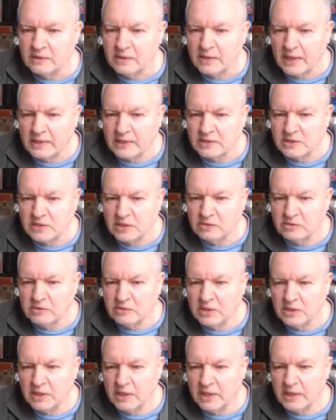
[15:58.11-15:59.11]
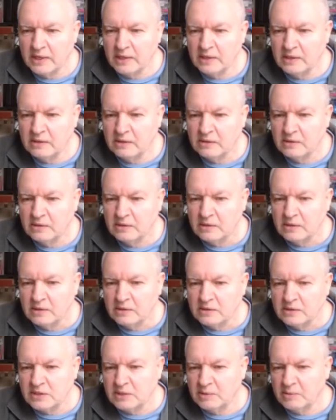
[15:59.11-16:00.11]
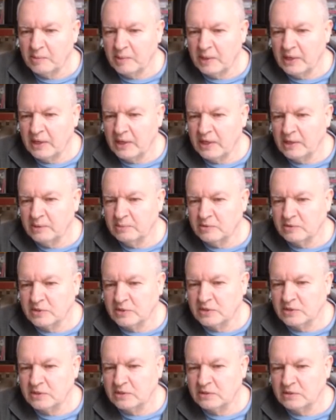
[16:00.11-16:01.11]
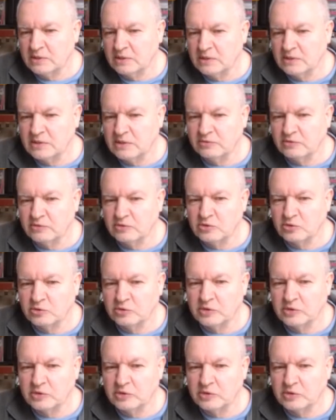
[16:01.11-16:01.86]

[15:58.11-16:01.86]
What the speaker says: That's okay. Some of my labels are in different